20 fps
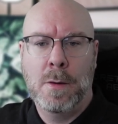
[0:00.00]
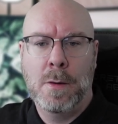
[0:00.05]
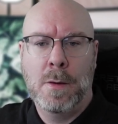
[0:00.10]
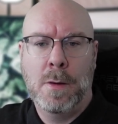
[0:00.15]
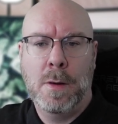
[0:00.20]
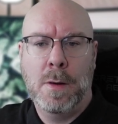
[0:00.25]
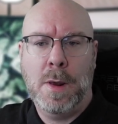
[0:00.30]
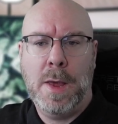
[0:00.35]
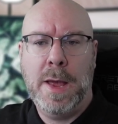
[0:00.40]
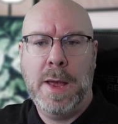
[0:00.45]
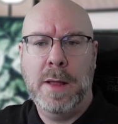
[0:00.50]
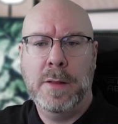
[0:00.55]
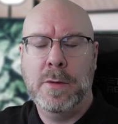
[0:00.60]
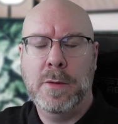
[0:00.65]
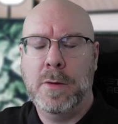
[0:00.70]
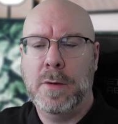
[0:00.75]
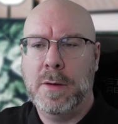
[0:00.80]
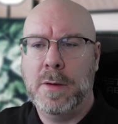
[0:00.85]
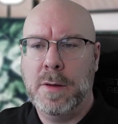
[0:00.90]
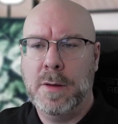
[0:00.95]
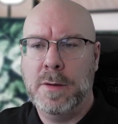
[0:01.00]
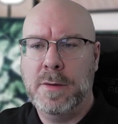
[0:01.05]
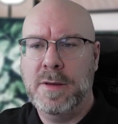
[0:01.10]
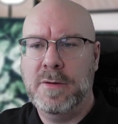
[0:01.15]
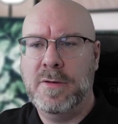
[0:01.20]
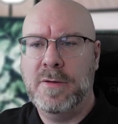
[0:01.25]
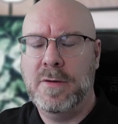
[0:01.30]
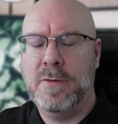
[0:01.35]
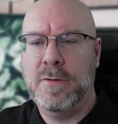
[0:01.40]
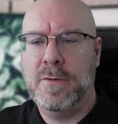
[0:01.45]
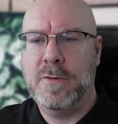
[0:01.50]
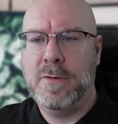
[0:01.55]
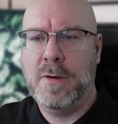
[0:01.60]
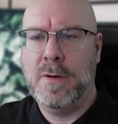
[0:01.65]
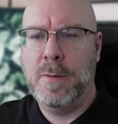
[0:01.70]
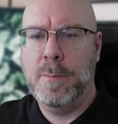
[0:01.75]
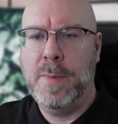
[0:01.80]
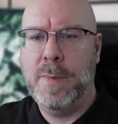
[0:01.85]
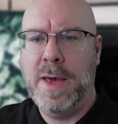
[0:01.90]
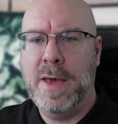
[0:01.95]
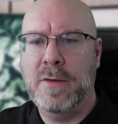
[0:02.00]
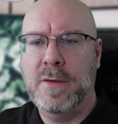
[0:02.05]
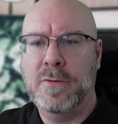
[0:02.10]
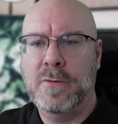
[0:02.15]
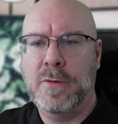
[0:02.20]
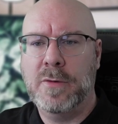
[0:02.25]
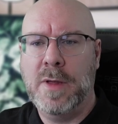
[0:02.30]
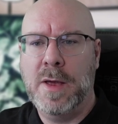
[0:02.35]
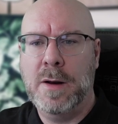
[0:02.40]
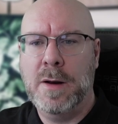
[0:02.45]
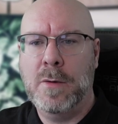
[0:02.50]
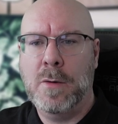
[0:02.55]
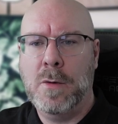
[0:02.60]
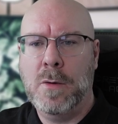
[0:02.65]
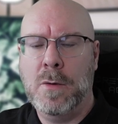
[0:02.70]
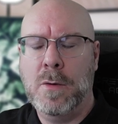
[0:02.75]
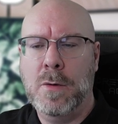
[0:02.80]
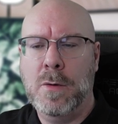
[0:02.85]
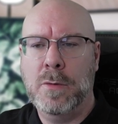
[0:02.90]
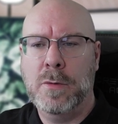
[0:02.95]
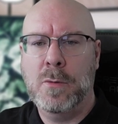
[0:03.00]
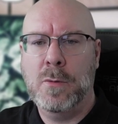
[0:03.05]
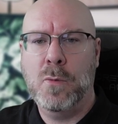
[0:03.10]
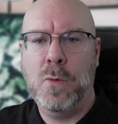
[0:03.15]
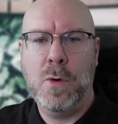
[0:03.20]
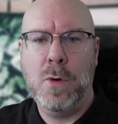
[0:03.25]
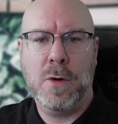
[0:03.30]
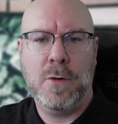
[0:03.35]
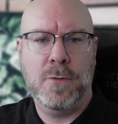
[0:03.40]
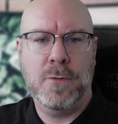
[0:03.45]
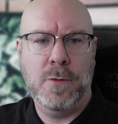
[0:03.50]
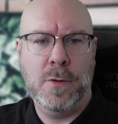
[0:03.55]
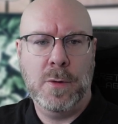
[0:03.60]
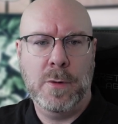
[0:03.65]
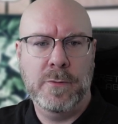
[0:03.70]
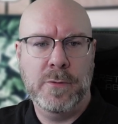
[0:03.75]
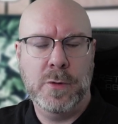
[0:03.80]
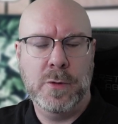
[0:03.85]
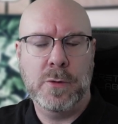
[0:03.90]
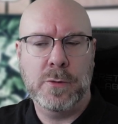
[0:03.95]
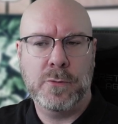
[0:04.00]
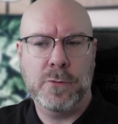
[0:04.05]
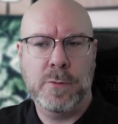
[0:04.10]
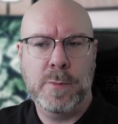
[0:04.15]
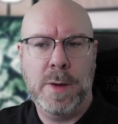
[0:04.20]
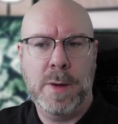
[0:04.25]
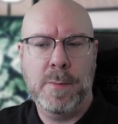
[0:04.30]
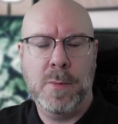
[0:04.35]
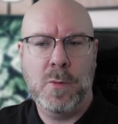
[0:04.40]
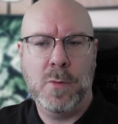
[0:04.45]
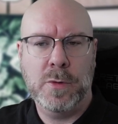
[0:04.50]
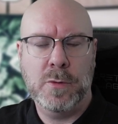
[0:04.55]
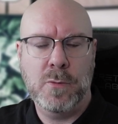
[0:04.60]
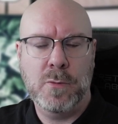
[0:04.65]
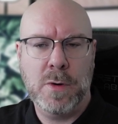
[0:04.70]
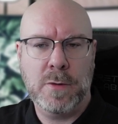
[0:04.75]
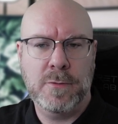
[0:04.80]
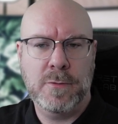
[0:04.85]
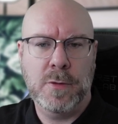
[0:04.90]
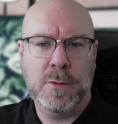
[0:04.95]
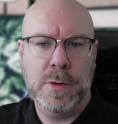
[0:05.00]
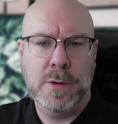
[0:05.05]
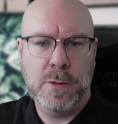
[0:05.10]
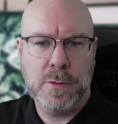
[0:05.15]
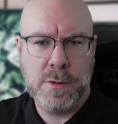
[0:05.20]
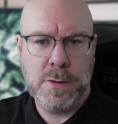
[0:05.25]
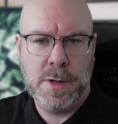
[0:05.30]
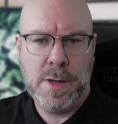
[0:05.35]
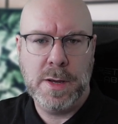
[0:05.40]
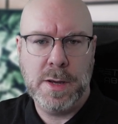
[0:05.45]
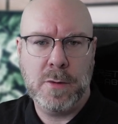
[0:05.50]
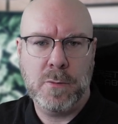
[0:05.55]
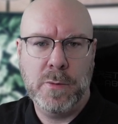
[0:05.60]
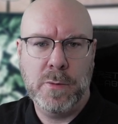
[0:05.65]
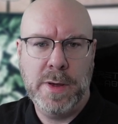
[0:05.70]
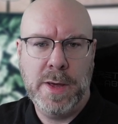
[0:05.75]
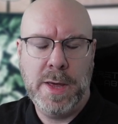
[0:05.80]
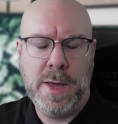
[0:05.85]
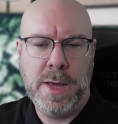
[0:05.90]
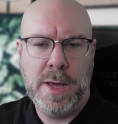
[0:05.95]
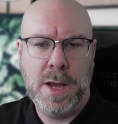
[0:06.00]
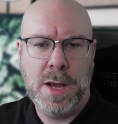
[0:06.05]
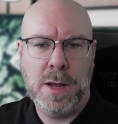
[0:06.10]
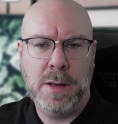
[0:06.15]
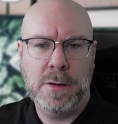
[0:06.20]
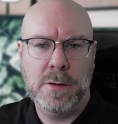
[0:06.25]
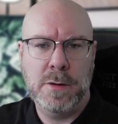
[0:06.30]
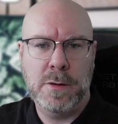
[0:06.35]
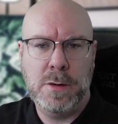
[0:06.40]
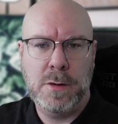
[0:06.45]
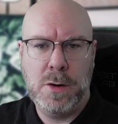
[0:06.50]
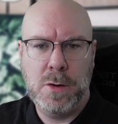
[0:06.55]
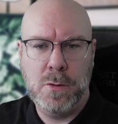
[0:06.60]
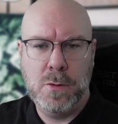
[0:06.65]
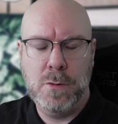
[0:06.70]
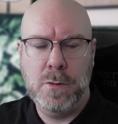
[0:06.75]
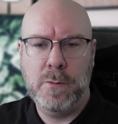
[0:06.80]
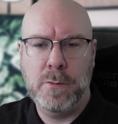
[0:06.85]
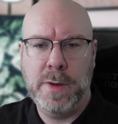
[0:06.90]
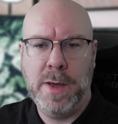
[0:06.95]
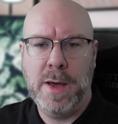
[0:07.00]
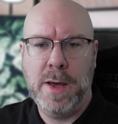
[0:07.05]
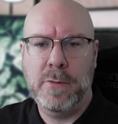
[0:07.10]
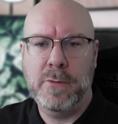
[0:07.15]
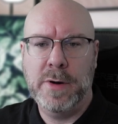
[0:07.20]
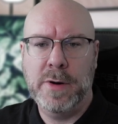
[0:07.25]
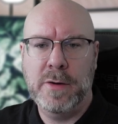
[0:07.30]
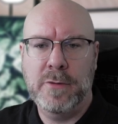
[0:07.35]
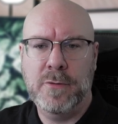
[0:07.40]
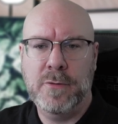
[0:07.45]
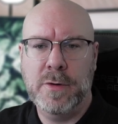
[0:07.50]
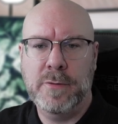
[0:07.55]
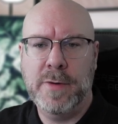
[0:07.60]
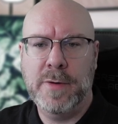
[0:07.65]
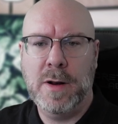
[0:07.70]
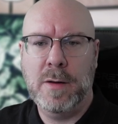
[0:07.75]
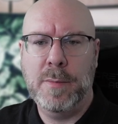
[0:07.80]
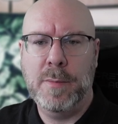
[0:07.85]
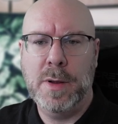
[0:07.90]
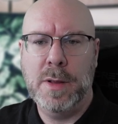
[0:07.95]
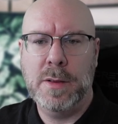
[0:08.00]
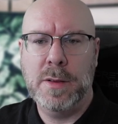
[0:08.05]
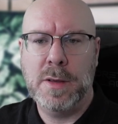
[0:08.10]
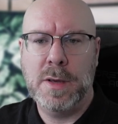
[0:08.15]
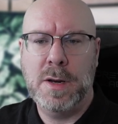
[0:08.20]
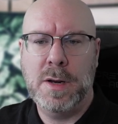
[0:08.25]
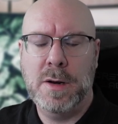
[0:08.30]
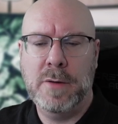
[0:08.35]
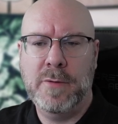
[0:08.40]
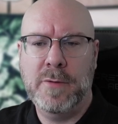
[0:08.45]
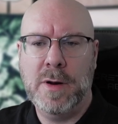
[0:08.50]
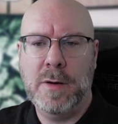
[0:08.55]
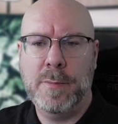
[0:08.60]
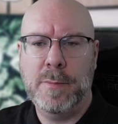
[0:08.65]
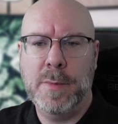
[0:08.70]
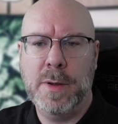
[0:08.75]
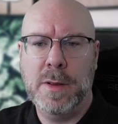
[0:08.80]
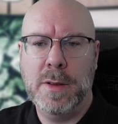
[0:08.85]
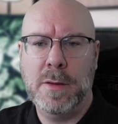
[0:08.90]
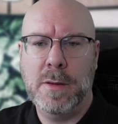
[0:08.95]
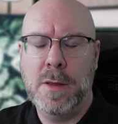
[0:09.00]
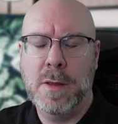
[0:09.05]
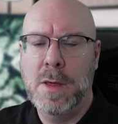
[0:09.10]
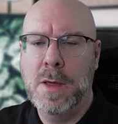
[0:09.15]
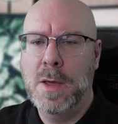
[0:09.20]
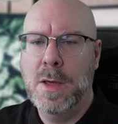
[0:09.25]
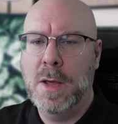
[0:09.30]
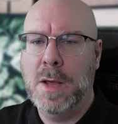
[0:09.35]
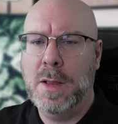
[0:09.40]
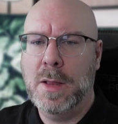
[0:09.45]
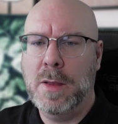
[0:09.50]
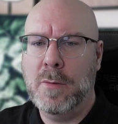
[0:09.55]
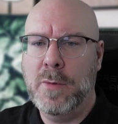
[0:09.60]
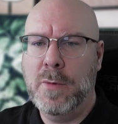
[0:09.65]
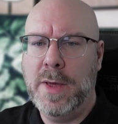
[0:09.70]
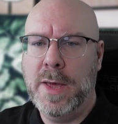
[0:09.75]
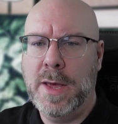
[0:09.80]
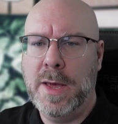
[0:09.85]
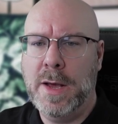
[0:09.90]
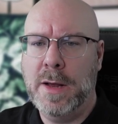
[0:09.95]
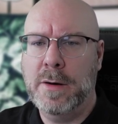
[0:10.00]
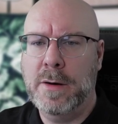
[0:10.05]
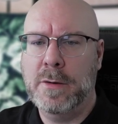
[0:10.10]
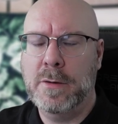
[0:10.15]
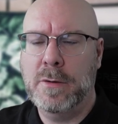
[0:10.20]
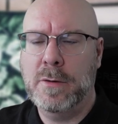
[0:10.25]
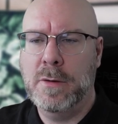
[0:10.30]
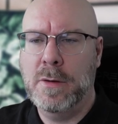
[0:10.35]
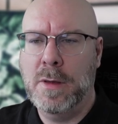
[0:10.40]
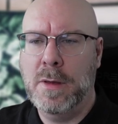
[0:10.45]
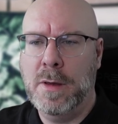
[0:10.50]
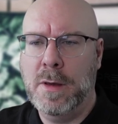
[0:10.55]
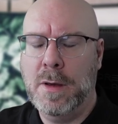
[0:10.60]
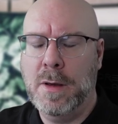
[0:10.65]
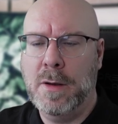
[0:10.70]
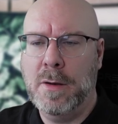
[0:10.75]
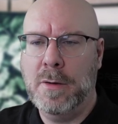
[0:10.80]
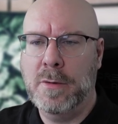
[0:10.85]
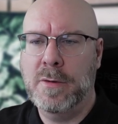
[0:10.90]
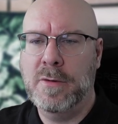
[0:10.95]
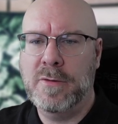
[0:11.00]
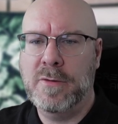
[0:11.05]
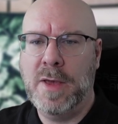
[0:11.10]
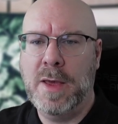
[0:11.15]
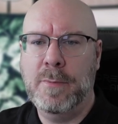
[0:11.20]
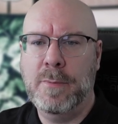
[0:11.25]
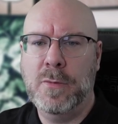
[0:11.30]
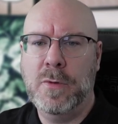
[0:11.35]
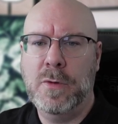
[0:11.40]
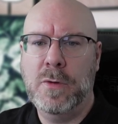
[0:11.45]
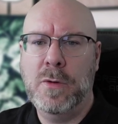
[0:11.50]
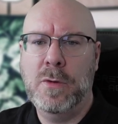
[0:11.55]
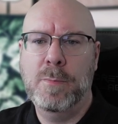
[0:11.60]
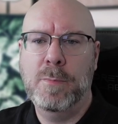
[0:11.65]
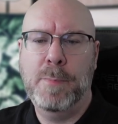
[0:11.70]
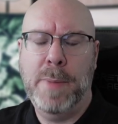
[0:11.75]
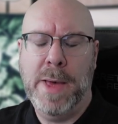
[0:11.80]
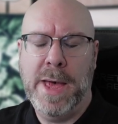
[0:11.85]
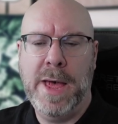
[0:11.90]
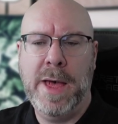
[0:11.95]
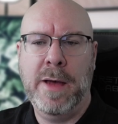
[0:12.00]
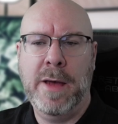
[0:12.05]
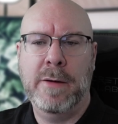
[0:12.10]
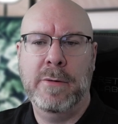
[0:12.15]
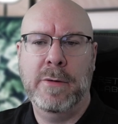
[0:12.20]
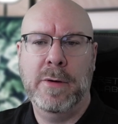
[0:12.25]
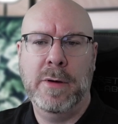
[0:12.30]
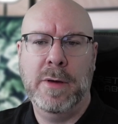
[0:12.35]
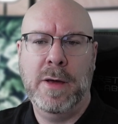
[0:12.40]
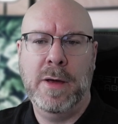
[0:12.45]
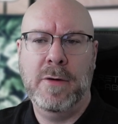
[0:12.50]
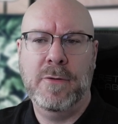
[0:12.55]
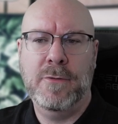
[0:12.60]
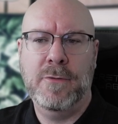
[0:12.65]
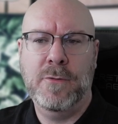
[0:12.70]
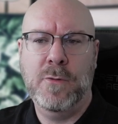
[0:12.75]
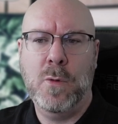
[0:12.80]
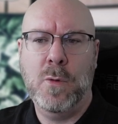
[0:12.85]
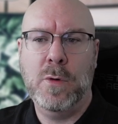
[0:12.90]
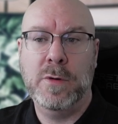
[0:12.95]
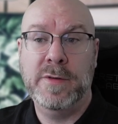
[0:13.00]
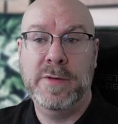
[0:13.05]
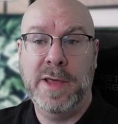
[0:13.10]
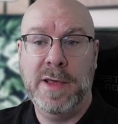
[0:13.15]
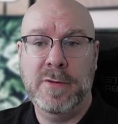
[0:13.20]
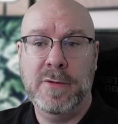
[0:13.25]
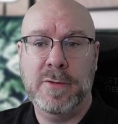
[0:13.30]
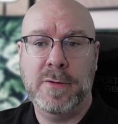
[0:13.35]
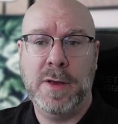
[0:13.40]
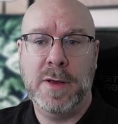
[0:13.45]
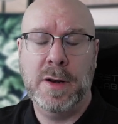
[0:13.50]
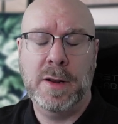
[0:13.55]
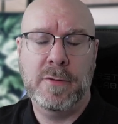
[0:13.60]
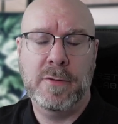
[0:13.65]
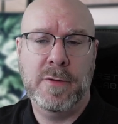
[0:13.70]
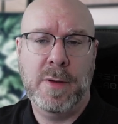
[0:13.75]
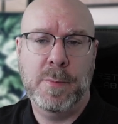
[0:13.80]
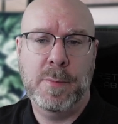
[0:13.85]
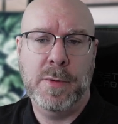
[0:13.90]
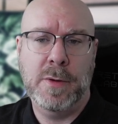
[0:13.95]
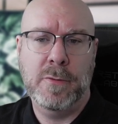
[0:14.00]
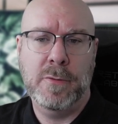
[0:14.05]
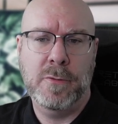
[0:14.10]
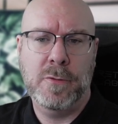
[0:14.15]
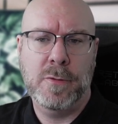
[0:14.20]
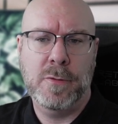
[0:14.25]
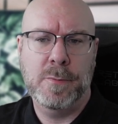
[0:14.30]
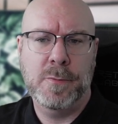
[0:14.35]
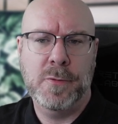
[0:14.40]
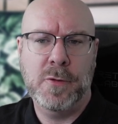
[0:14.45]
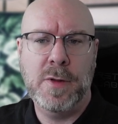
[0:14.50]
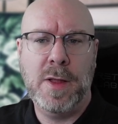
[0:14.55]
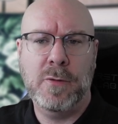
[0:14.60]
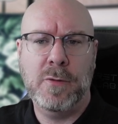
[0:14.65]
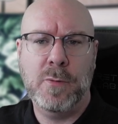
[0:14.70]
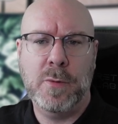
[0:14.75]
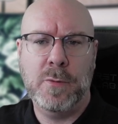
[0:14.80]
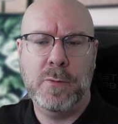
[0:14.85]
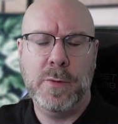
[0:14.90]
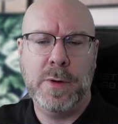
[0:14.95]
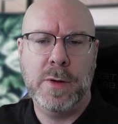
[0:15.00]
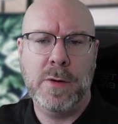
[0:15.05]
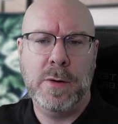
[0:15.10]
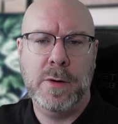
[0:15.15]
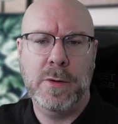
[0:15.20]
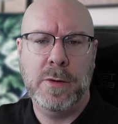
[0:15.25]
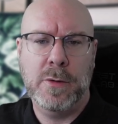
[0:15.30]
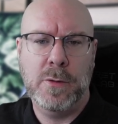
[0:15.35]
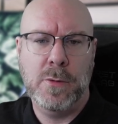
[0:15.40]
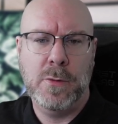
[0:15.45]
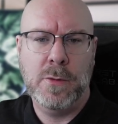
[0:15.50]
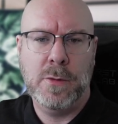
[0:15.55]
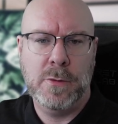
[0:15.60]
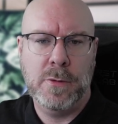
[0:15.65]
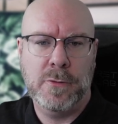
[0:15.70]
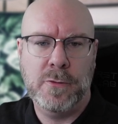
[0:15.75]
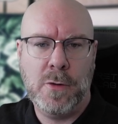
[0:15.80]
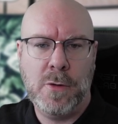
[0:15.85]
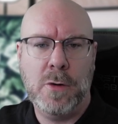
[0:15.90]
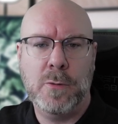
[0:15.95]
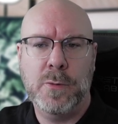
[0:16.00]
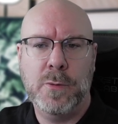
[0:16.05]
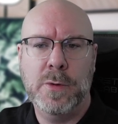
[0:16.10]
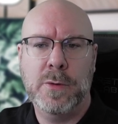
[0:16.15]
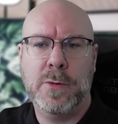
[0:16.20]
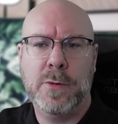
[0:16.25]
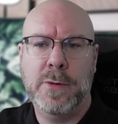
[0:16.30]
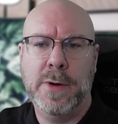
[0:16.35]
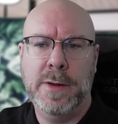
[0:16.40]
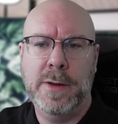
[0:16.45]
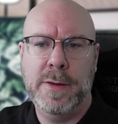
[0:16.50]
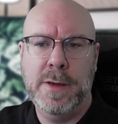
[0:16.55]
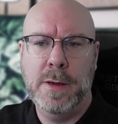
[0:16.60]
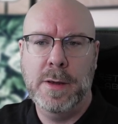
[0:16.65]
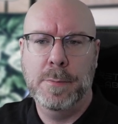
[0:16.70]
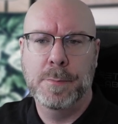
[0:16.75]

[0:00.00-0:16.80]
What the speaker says: And this is based then on the workflow. If you don't remember what the workflow looked like, we had new, we have ready for development, in development, and then we had the same pair for test and acceptance. So that's what we're going to start with creating.